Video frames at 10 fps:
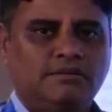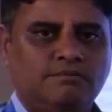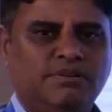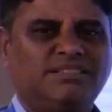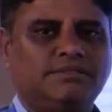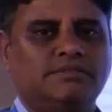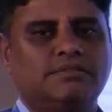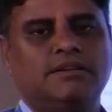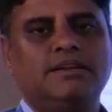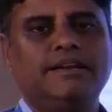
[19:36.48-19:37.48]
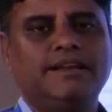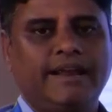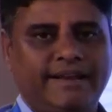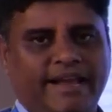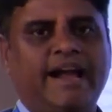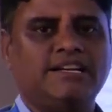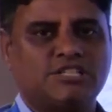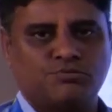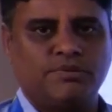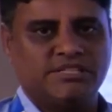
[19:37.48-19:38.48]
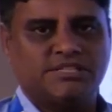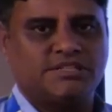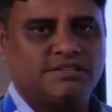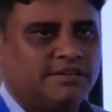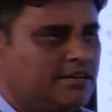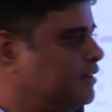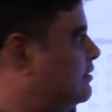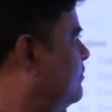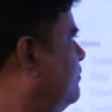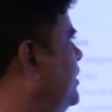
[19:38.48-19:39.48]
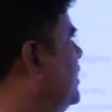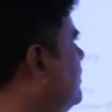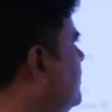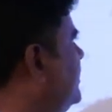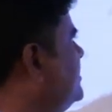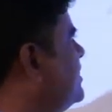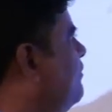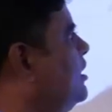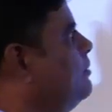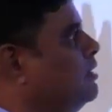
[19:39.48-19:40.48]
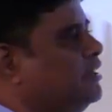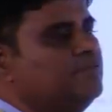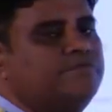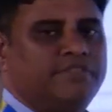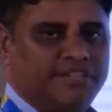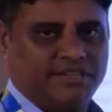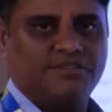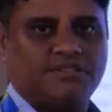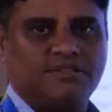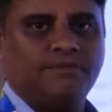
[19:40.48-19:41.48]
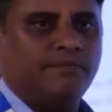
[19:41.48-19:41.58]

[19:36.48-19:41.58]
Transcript: with little enhancements. Here it is available in filters.